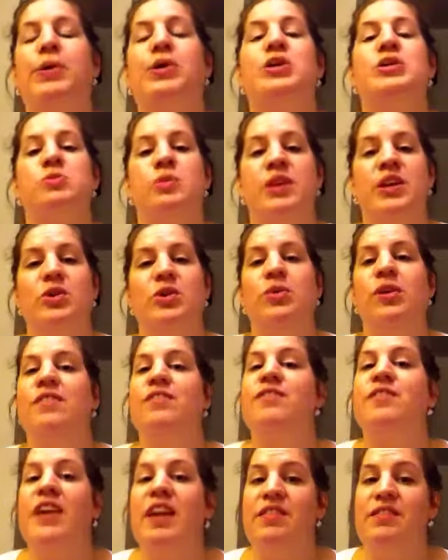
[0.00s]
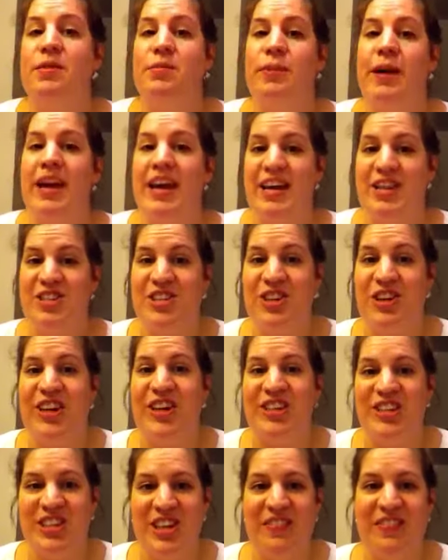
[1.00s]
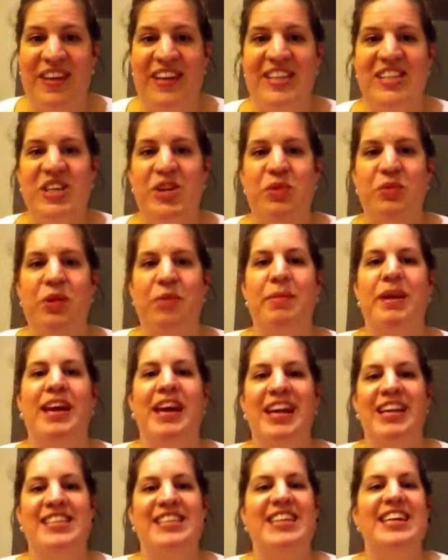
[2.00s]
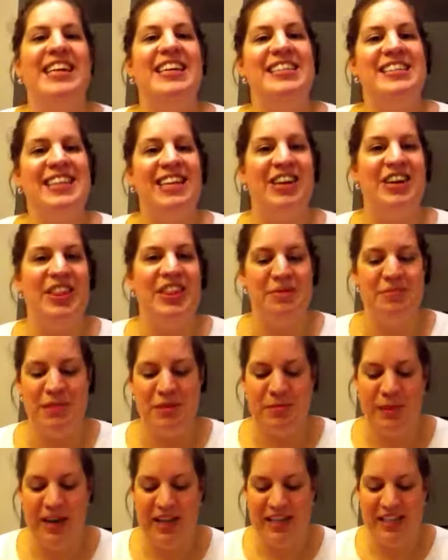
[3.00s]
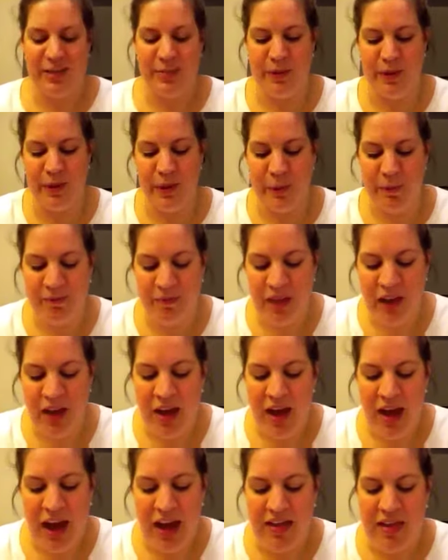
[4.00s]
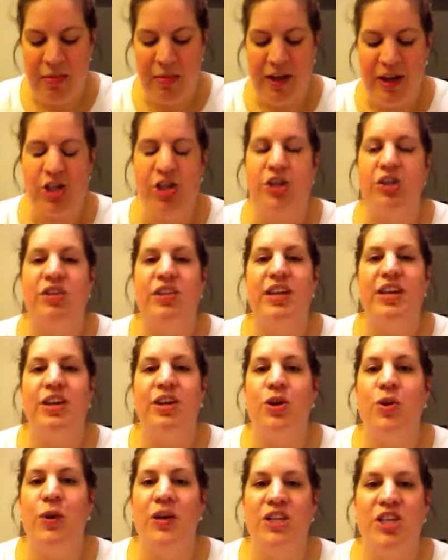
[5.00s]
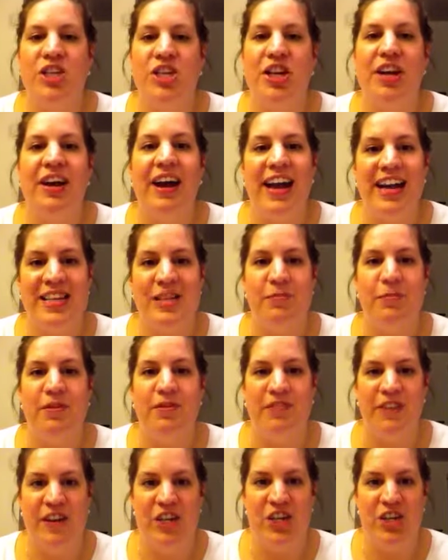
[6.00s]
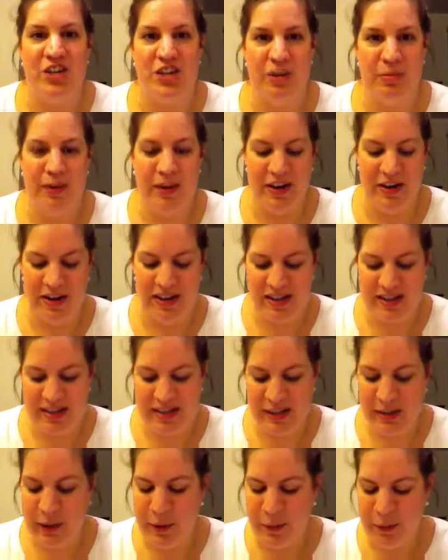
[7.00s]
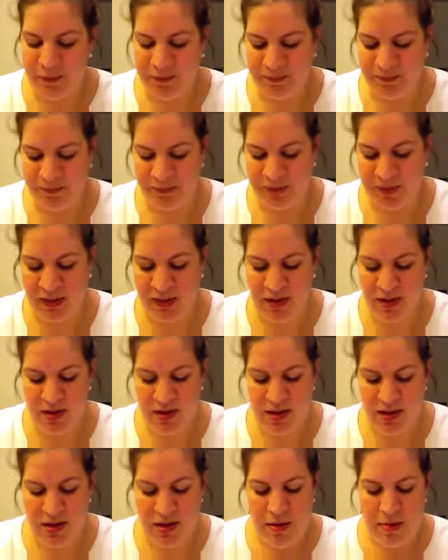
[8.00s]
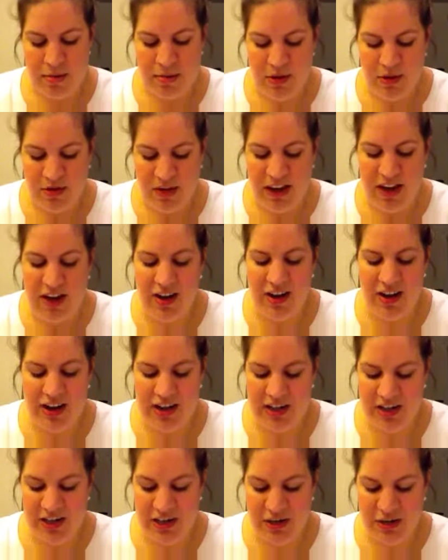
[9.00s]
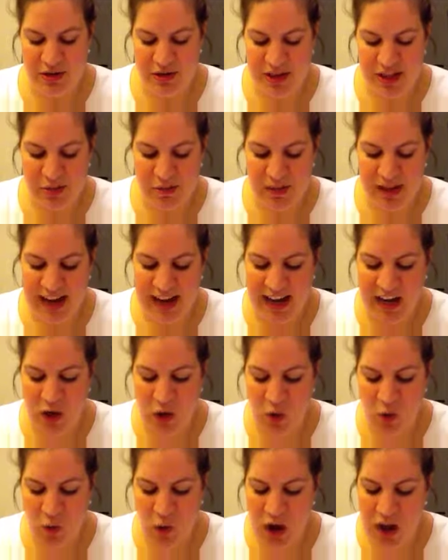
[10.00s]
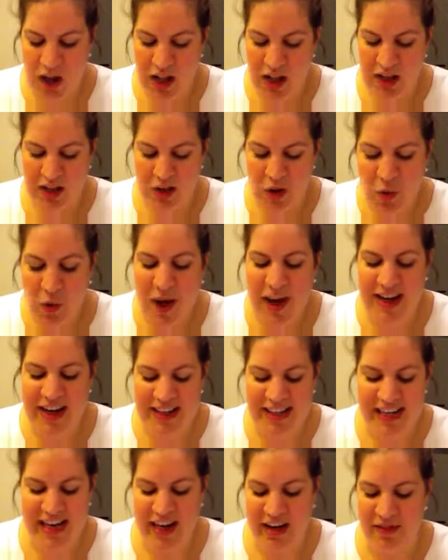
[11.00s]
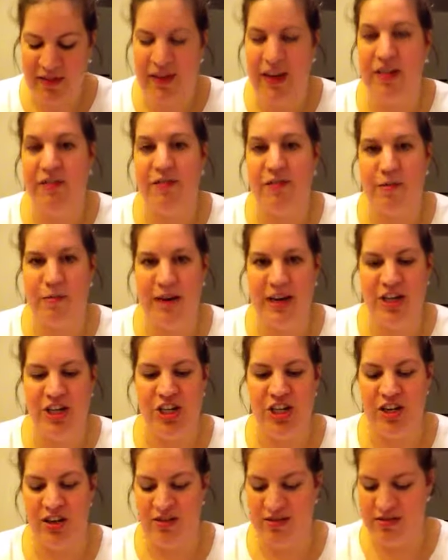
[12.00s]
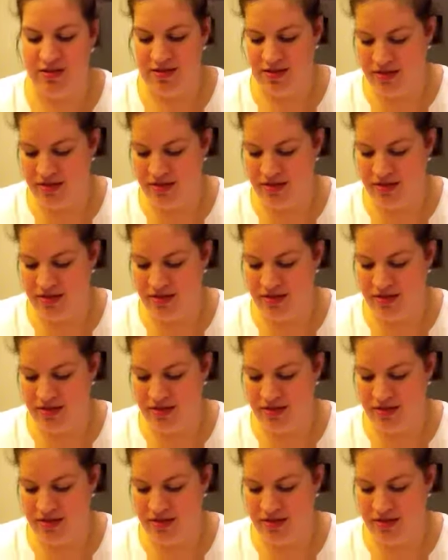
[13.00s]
are doing you a favor by answering your survey, so you want to make it as easy on them as possible. And then make sure that your questionnaire has a professional appearance. Moving on to displaying quantitative information.